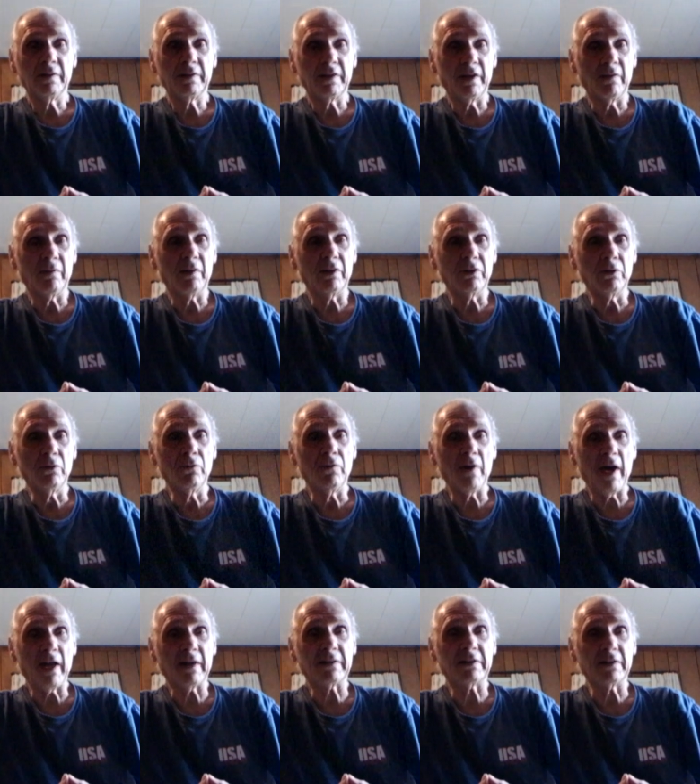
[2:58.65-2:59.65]
There are new
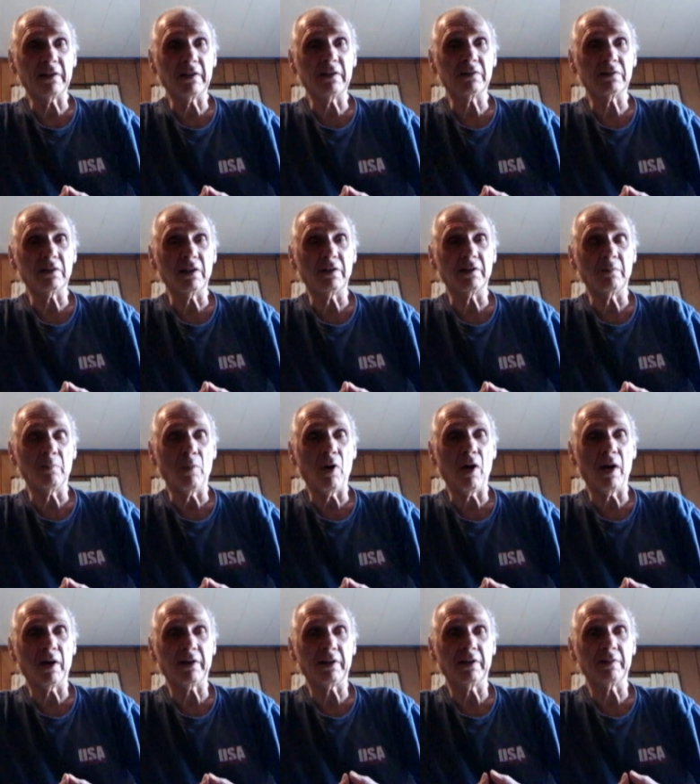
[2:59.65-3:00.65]
vaccines on the
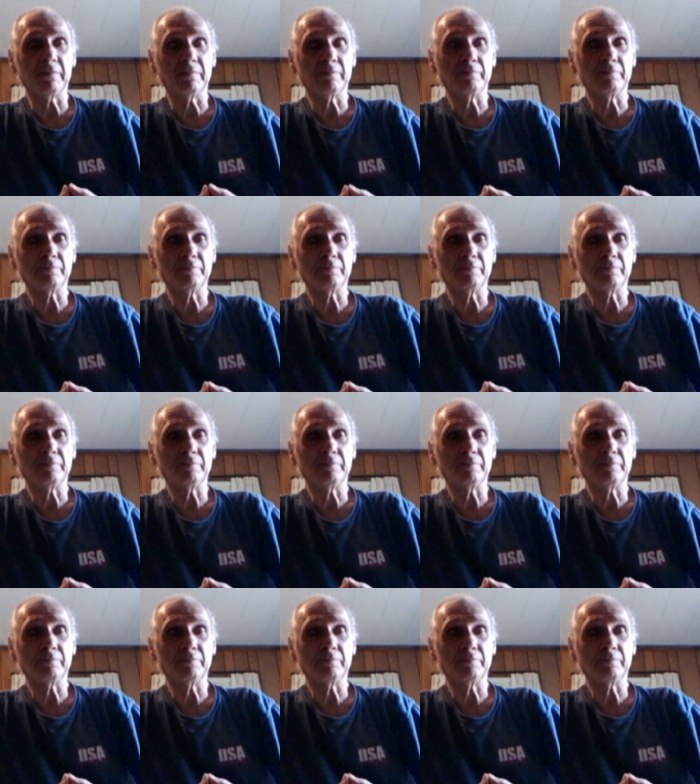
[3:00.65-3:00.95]
market,